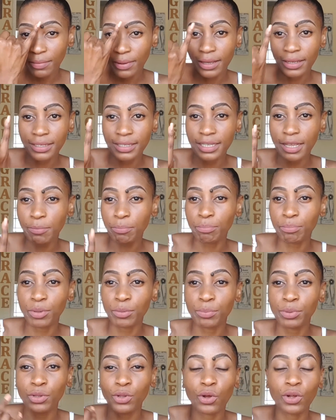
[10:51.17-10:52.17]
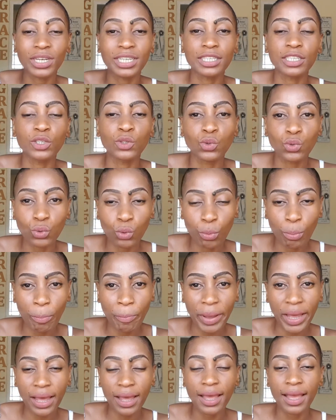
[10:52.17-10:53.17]
some people call it
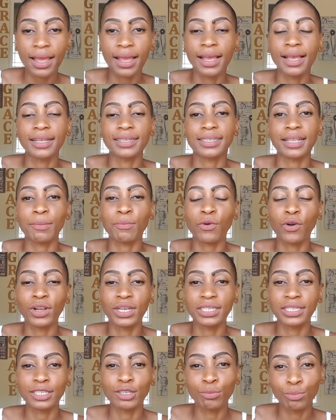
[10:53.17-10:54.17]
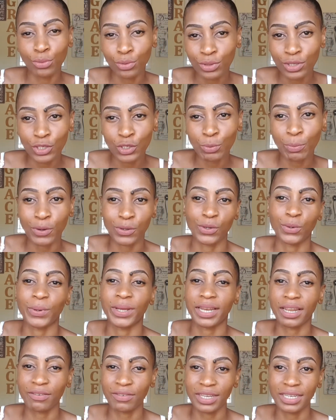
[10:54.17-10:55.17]
intumba, some call it a beauty spot or
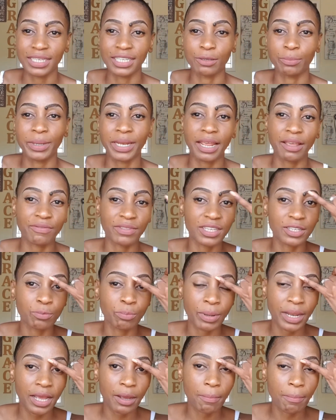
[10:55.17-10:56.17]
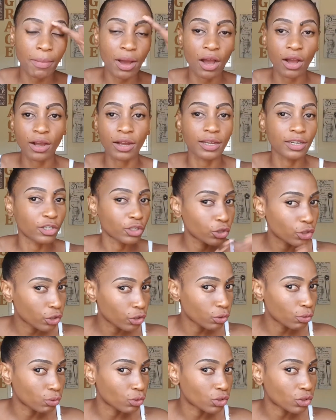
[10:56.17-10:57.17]
whatever it is, but I have this black mark and it's
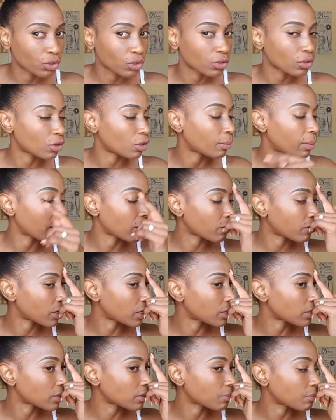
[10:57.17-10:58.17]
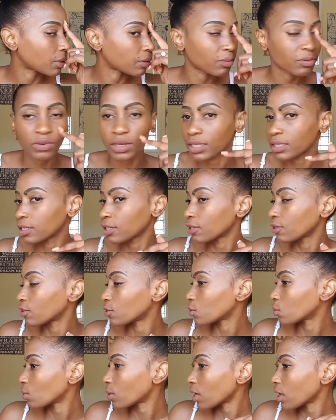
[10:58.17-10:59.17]
huge on my face. Maybe if I turn
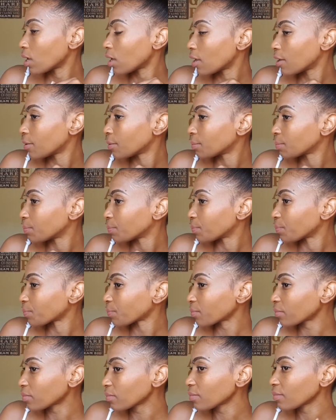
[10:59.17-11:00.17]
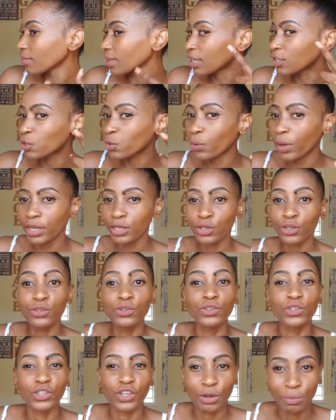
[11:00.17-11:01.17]
this way, it's quite
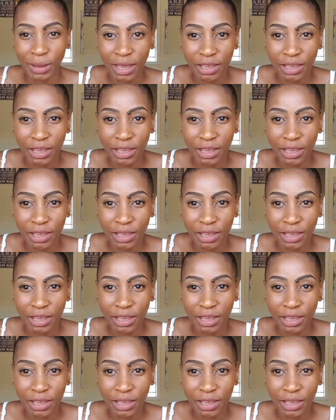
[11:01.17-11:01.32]
huge on my